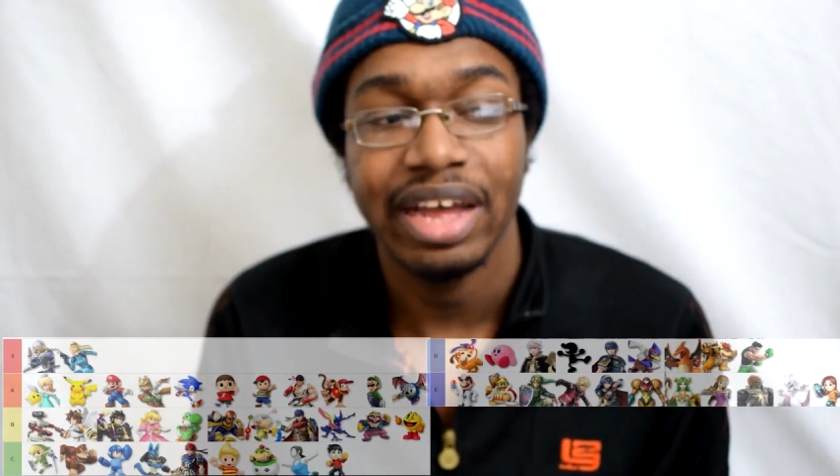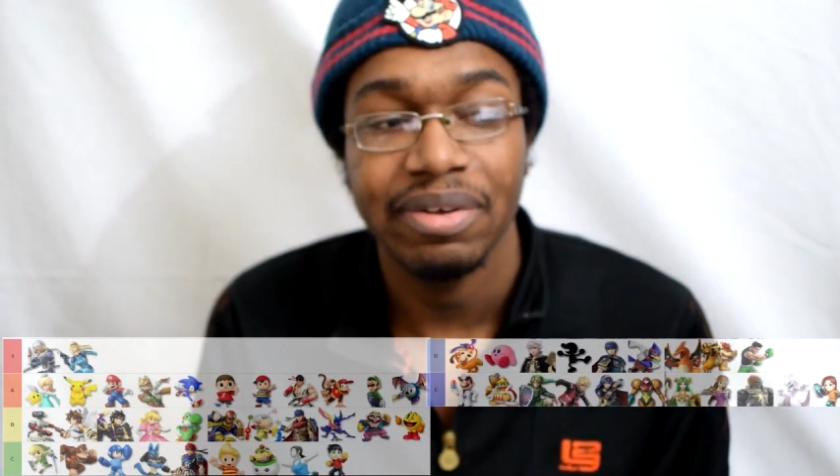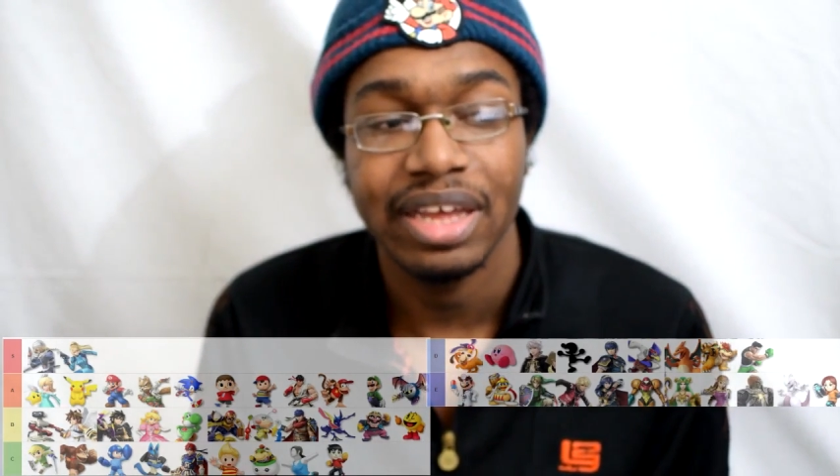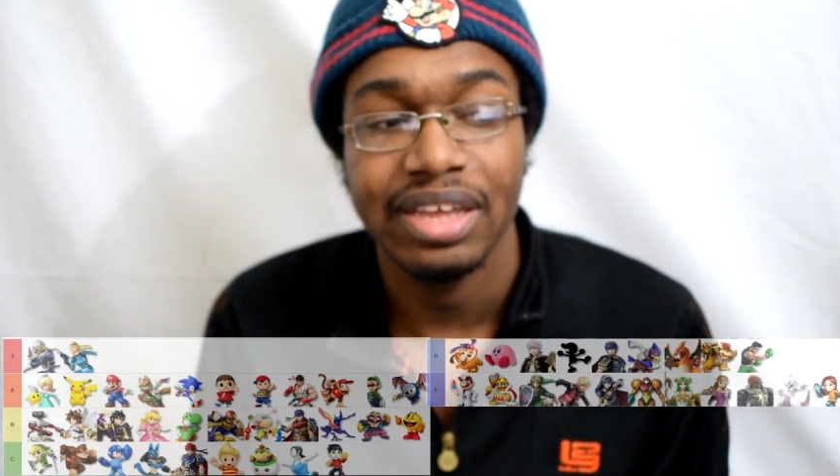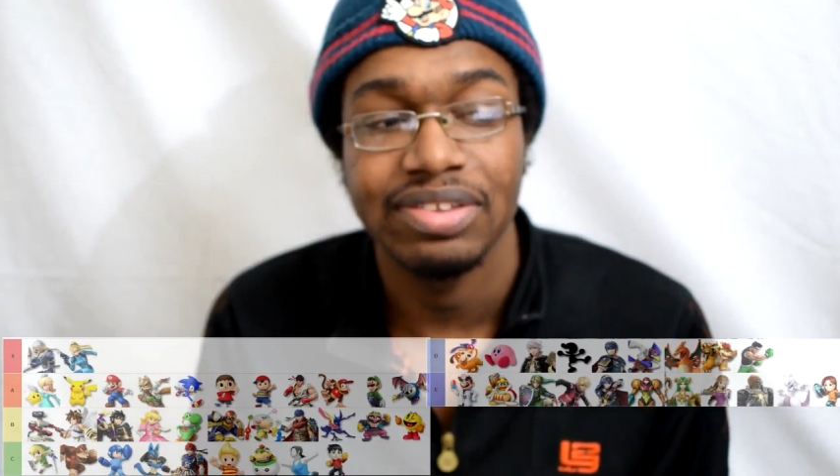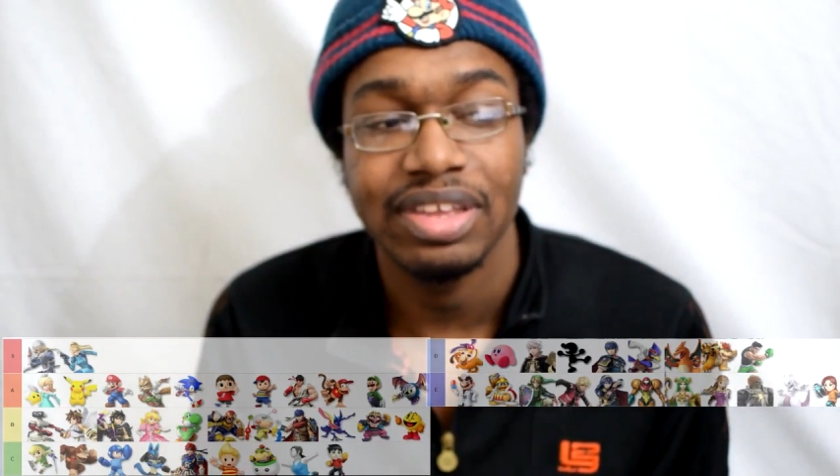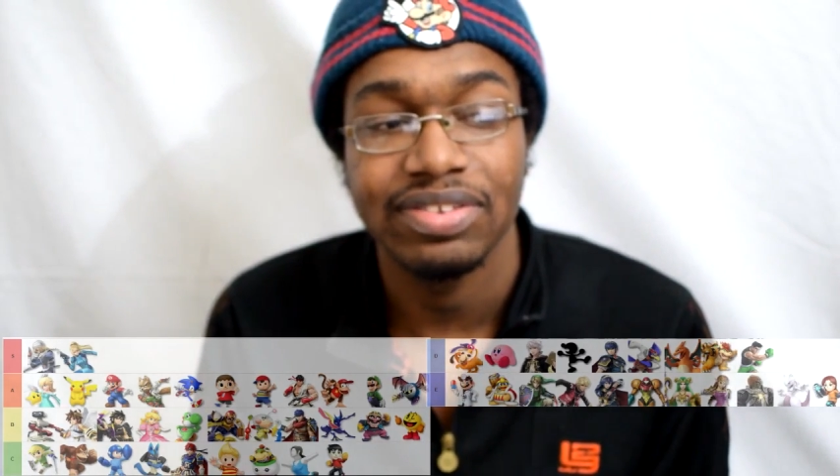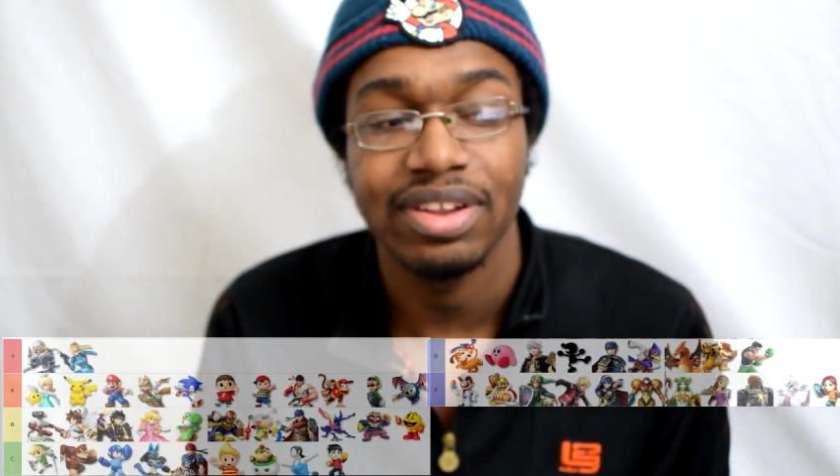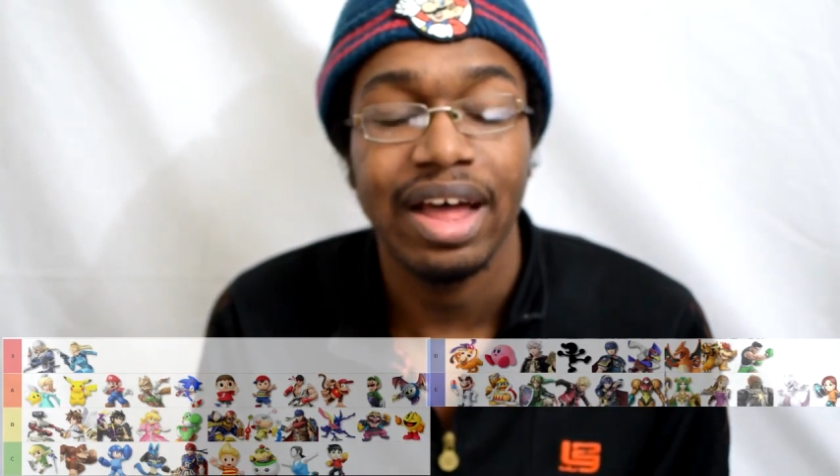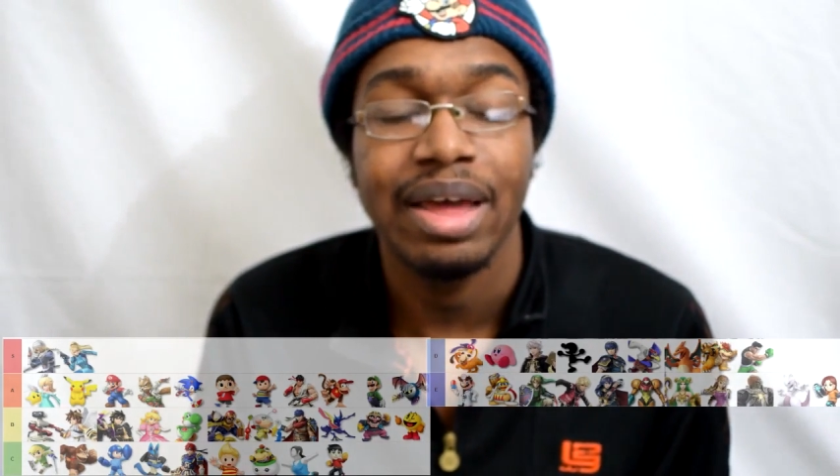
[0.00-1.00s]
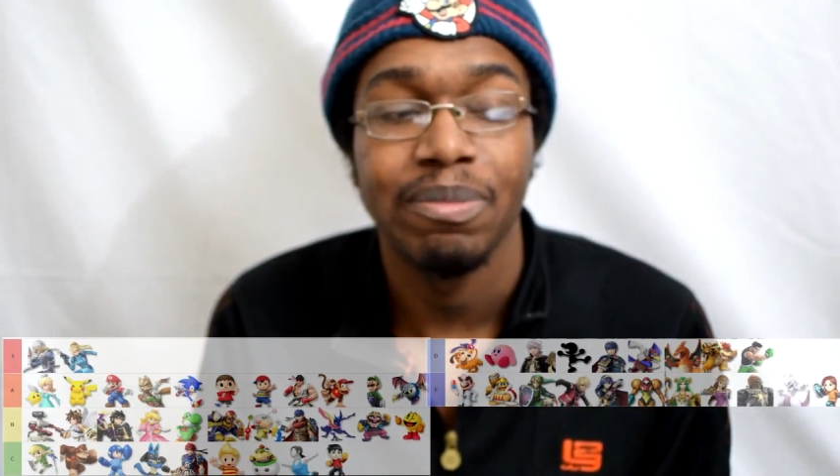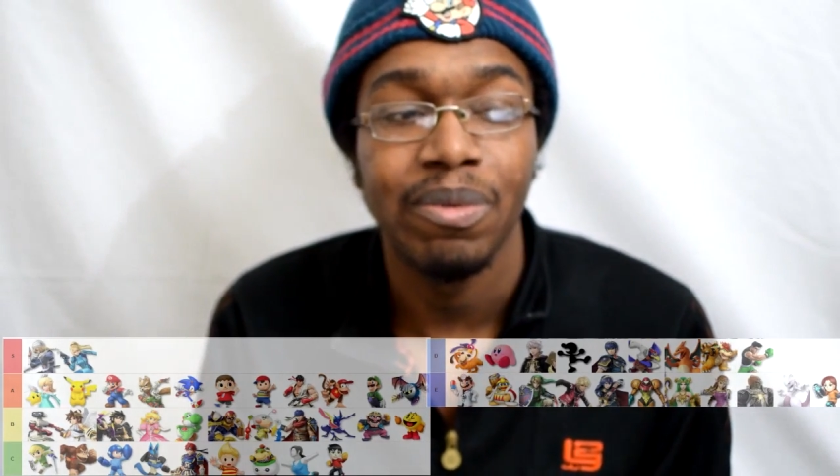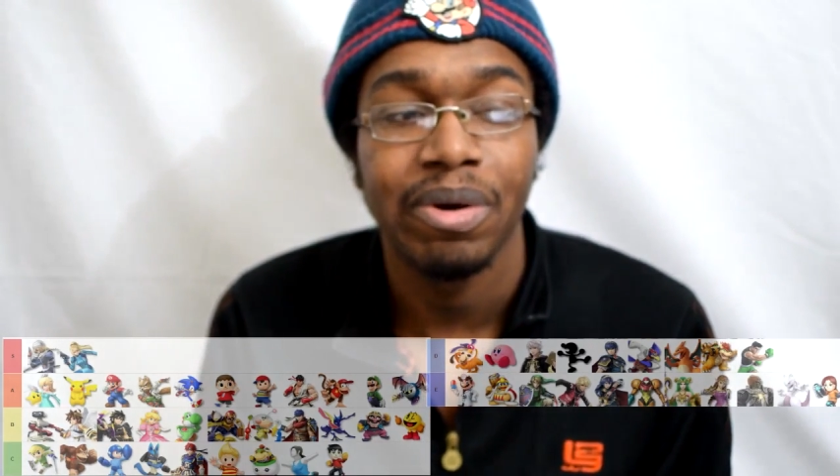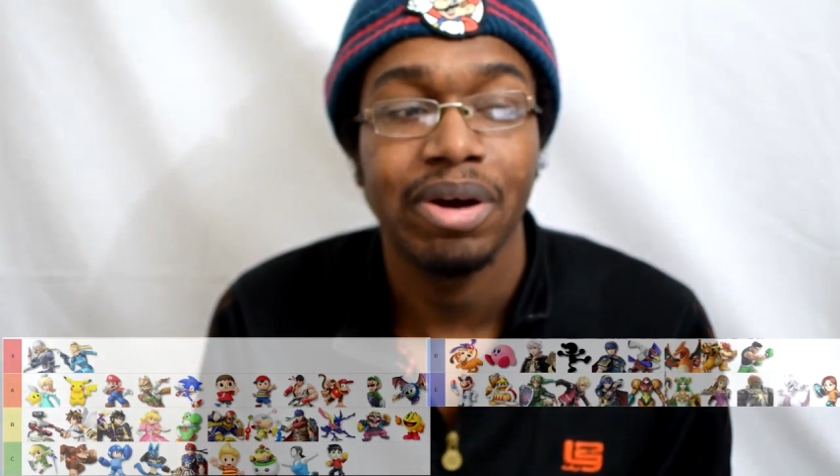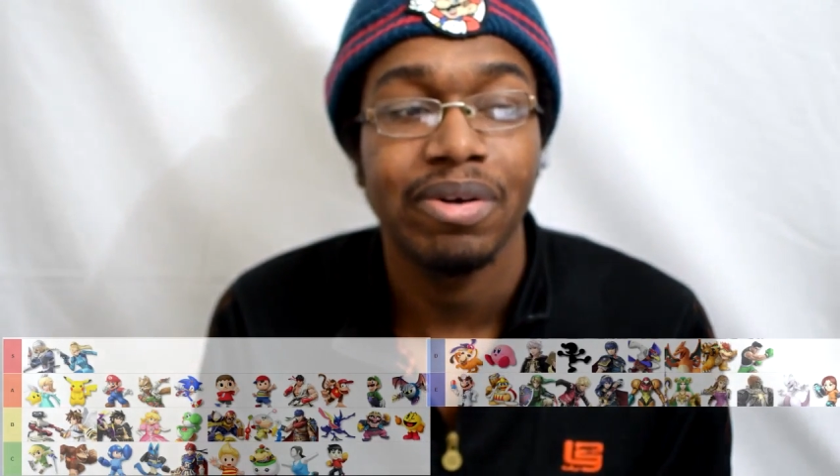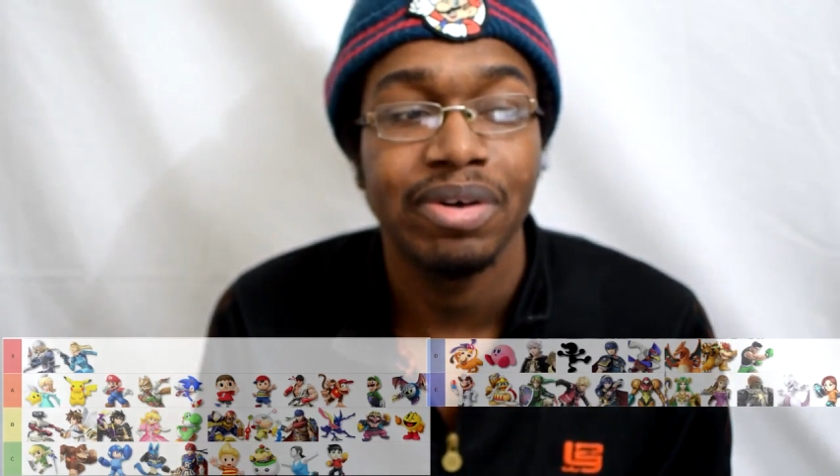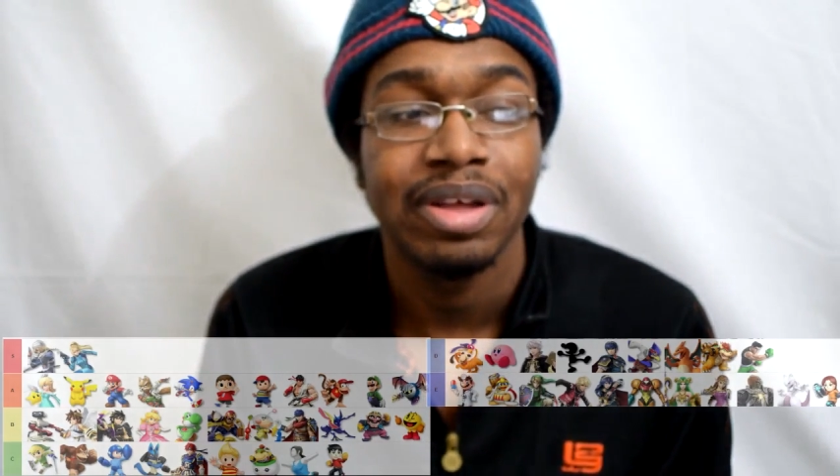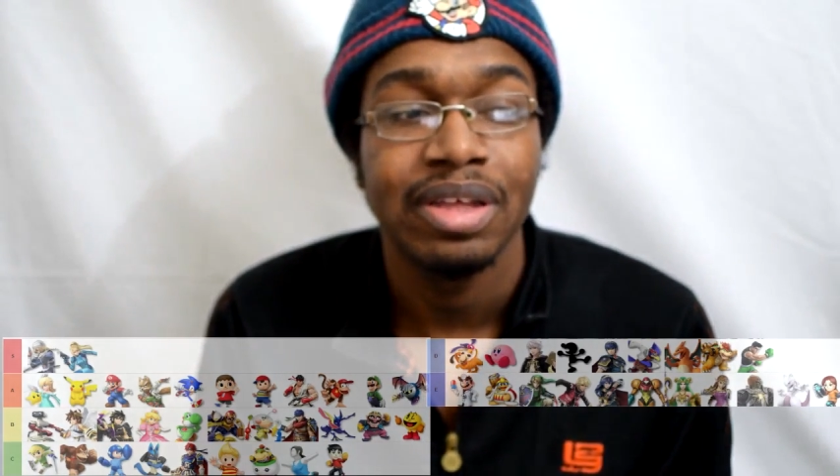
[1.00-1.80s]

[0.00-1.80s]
nowadays is a lot more